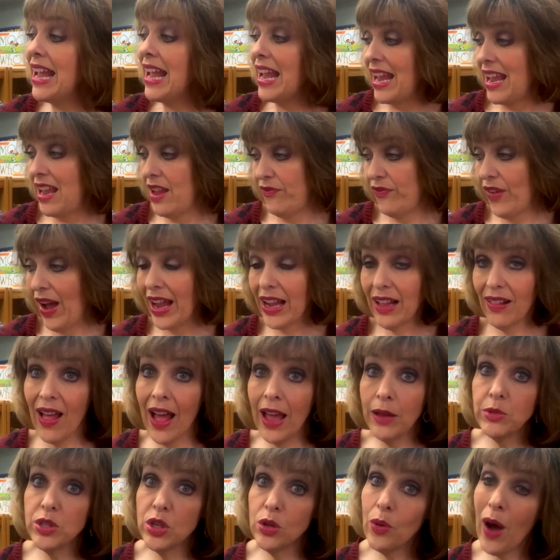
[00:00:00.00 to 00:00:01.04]
If I
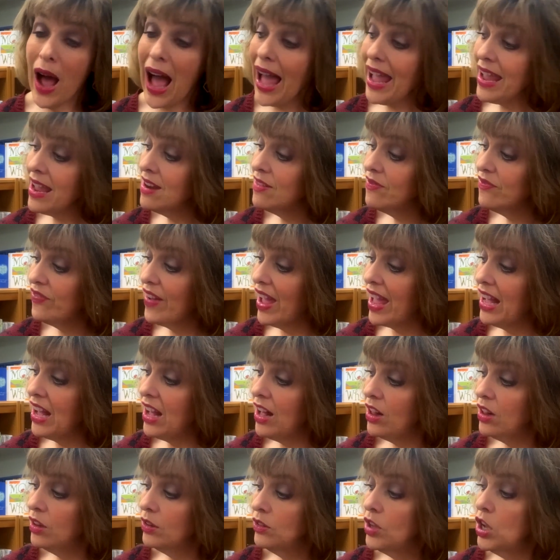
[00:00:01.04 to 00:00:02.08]
climbed too high and
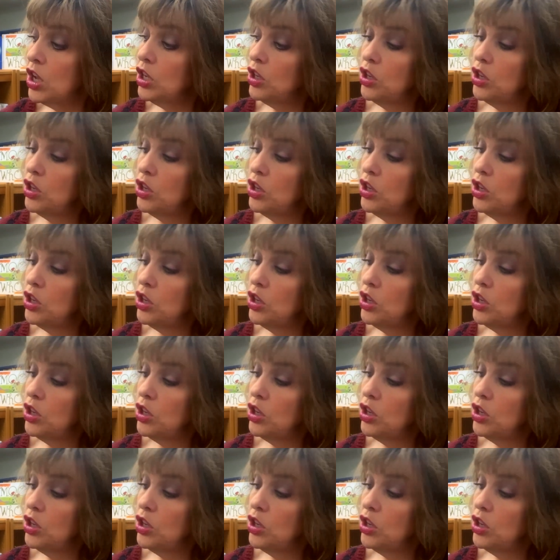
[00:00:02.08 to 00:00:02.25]
fell,